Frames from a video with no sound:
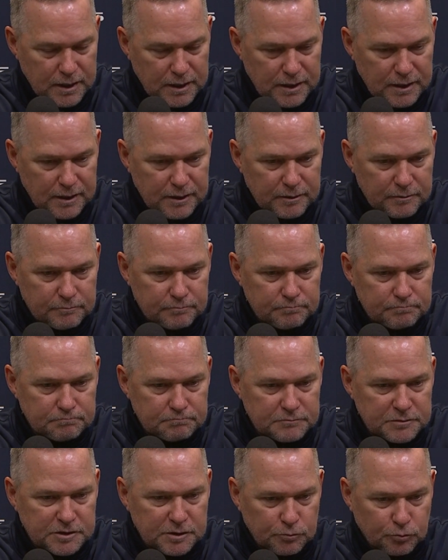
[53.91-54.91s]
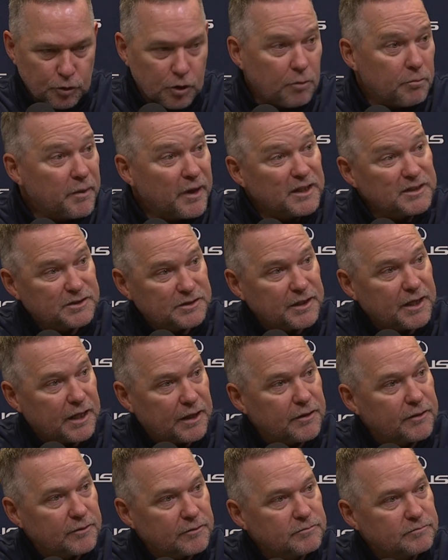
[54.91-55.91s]
some real minutes
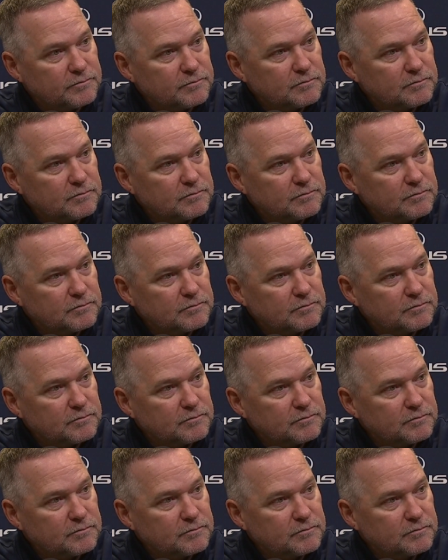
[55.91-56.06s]
together.